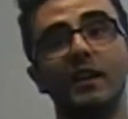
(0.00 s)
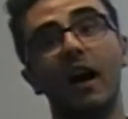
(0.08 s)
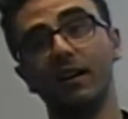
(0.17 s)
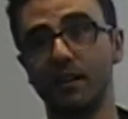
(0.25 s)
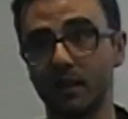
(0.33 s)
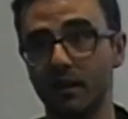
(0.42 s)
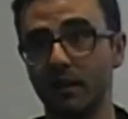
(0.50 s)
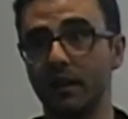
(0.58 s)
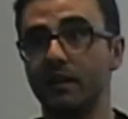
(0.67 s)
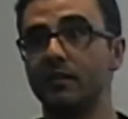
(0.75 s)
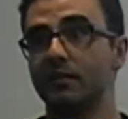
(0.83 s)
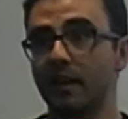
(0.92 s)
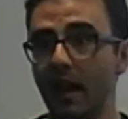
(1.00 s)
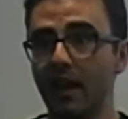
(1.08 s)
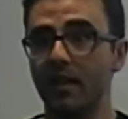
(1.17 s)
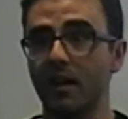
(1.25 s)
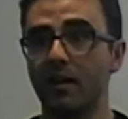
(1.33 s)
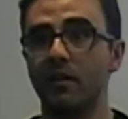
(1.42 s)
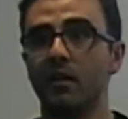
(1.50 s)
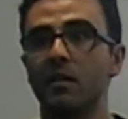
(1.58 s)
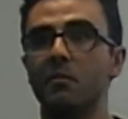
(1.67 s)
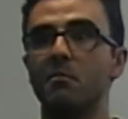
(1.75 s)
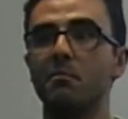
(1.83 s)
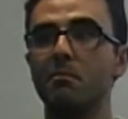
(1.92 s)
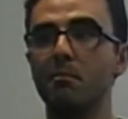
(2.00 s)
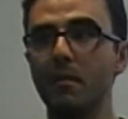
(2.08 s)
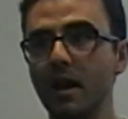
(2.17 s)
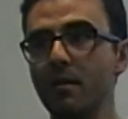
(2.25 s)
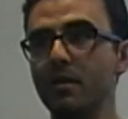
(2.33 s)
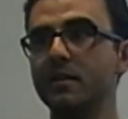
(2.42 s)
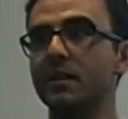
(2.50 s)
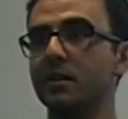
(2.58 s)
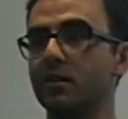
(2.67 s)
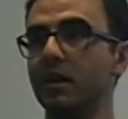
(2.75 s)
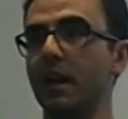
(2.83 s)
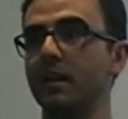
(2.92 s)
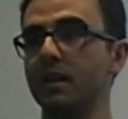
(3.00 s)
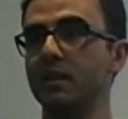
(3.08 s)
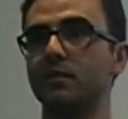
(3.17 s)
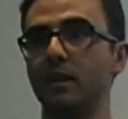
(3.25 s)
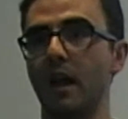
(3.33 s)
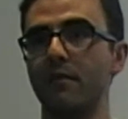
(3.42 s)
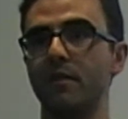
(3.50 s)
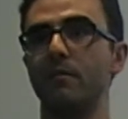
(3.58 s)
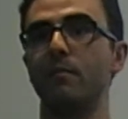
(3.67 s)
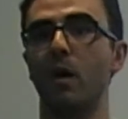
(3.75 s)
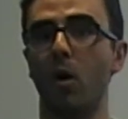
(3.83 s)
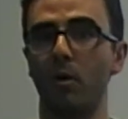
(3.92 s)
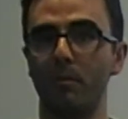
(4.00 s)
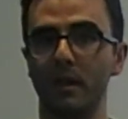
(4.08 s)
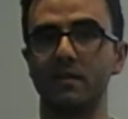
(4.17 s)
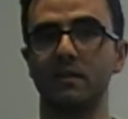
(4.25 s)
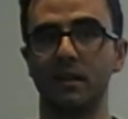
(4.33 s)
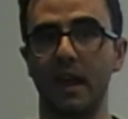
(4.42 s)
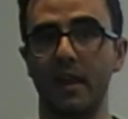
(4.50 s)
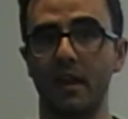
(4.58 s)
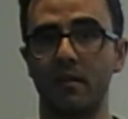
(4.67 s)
article in together, maybe it's a good idea to have them all mixed together.